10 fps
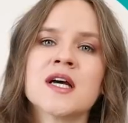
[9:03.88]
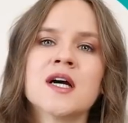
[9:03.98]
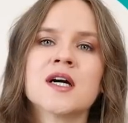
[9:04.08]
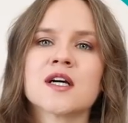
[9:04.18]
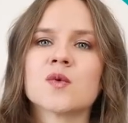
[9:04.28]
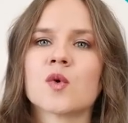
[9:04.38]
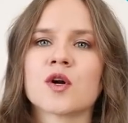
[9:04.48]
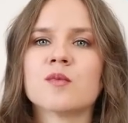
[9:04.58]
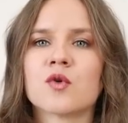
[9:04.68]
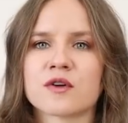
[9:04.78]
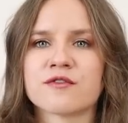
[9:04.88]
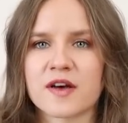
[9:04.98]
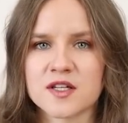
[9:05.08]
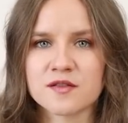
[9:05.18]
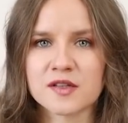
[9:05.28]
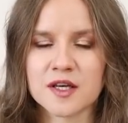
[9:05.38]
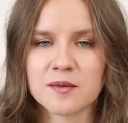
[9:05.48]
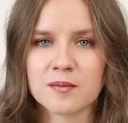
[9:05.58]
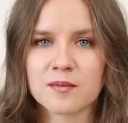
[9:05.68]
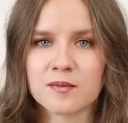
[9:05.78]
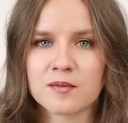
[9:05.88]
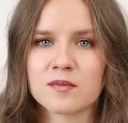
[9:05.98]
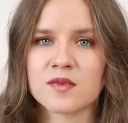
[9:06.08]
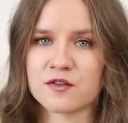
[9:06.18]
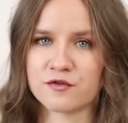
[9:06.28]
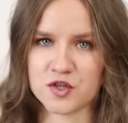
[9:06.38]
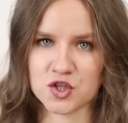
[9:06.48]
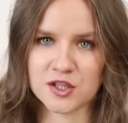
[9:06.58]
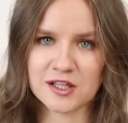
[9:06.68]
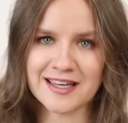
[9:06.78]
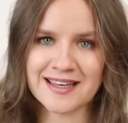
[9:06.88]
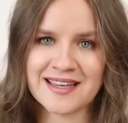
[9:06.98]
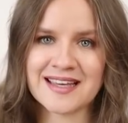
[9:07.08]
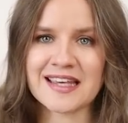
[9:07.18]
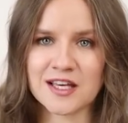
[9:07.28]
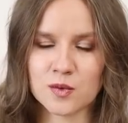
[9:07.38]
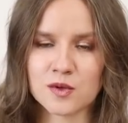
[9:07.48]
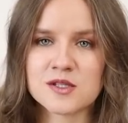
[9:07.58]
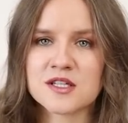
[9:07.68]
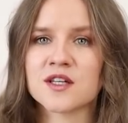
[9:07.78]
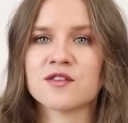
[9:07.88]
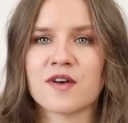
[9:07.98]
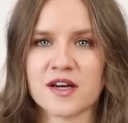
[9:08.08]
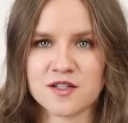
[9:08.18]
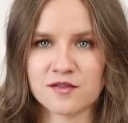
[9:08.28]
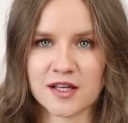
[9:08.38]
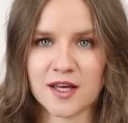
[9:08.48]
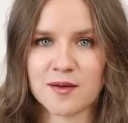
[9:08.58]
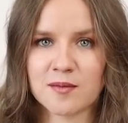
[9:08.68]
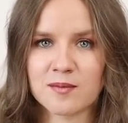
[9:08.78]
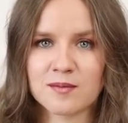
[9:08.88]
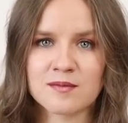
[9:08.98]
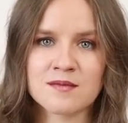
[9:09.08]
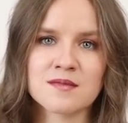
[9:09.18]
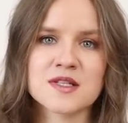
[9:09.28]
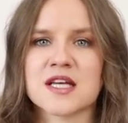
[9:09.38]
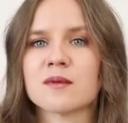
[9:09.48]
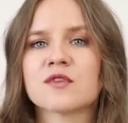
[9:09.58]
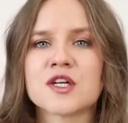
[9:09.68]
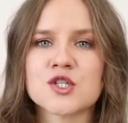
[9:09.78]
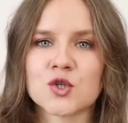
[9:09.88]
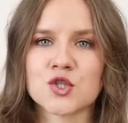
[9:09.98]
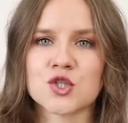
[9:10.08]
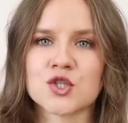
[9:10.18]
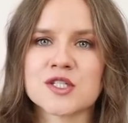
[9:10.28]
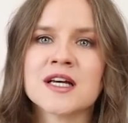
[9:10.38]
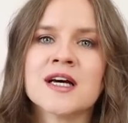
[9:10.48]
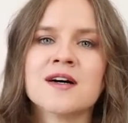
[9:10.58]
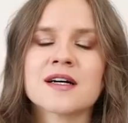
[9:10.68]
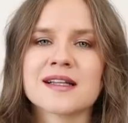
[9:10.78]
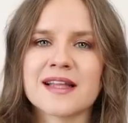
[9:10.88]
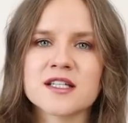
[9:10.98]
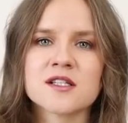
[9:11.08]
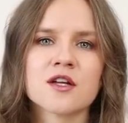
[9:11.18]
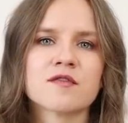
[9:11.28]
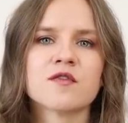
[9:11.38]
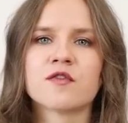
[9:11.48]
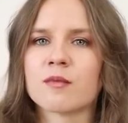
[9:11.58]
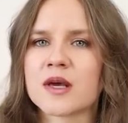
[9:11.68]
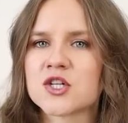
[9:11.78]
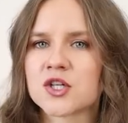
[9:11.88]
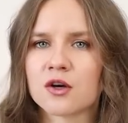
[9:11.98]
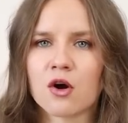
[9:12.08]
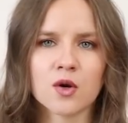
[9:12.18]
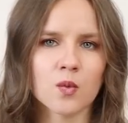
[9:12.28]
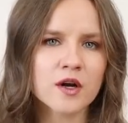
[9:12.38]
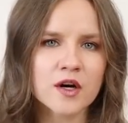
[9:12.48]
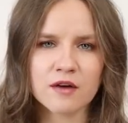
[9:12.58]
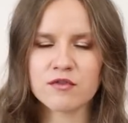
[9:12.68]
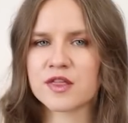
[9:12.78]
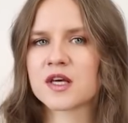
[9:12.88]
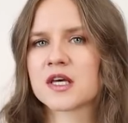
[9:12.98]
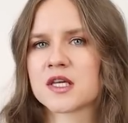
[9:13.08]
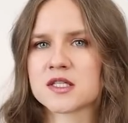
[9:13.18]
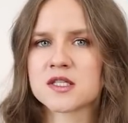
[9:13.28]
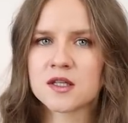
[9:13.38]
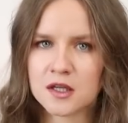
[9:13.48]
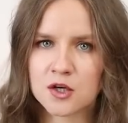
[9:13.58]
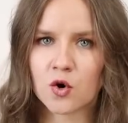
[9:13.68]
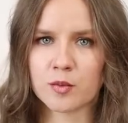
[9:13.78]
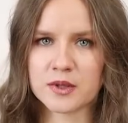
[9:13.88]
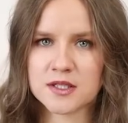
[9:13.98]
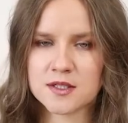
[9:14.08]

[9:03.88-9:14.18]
can work more effectively. Efficiently equals effectively. Some researchers collect a lot of information on where everything is in orbit.